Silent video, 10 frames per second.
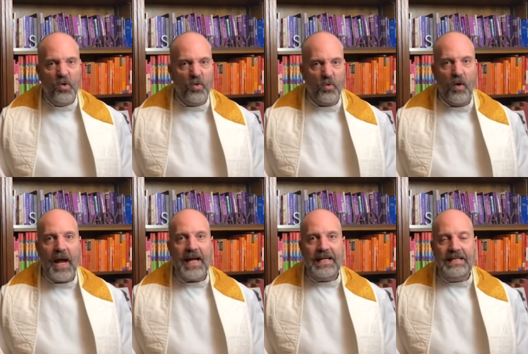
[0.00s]

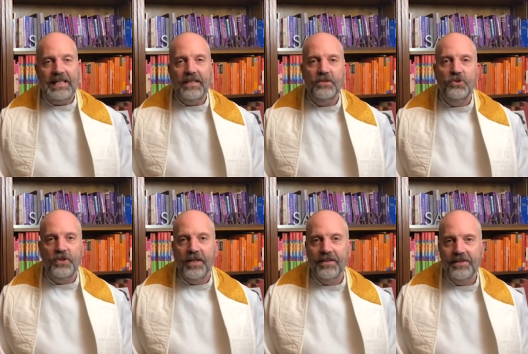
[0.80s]
grinding
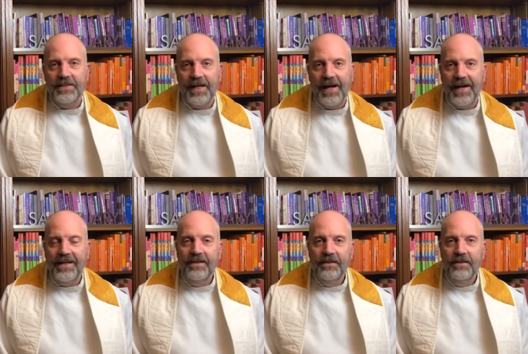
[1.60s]

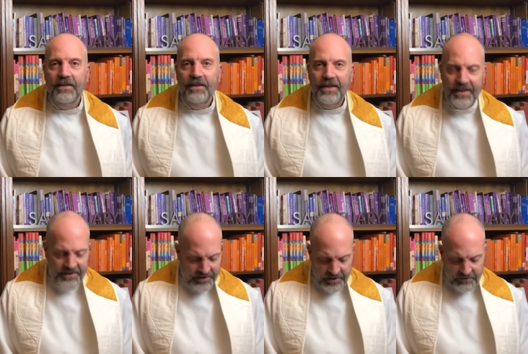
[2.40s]
genocide. He's
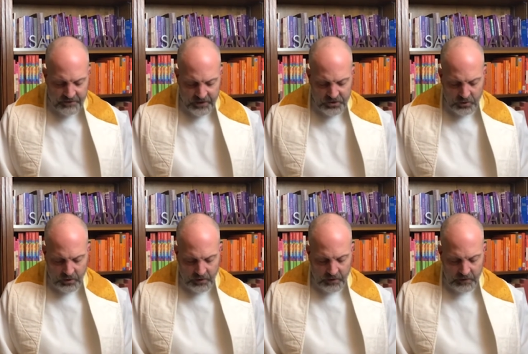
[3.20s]
an
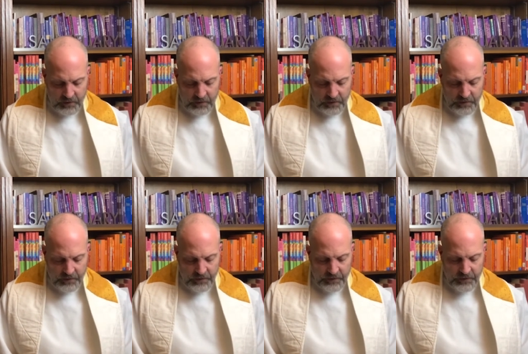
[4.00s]
individual.
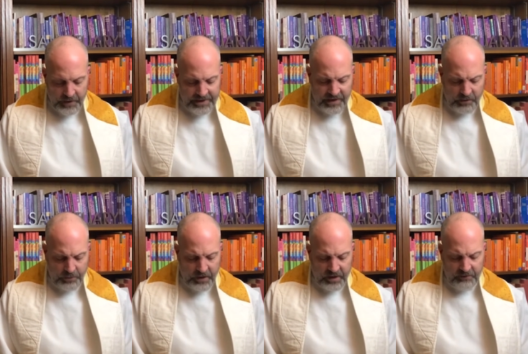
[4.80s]
He's not the
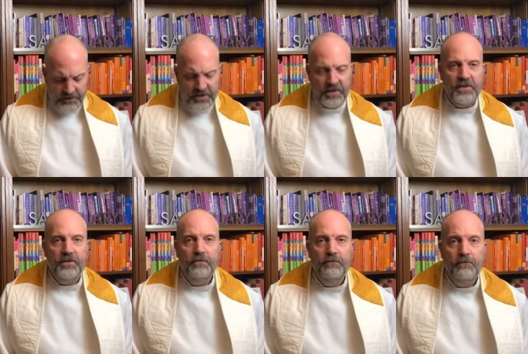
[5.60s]
product of a
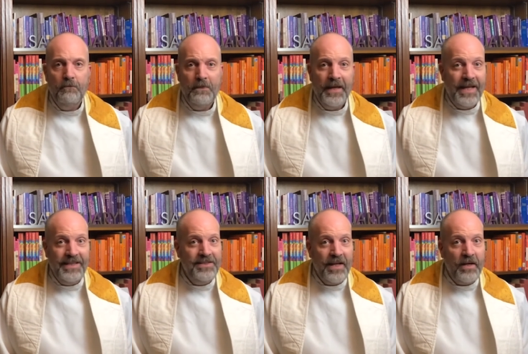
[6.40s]
system, and
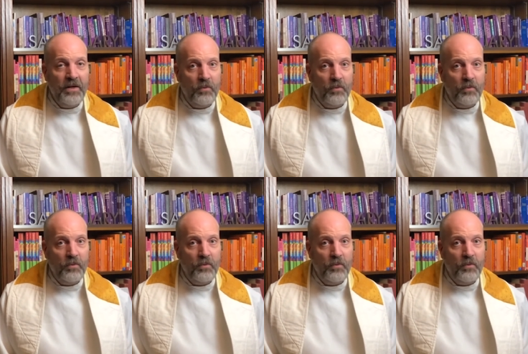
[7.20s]
he's not an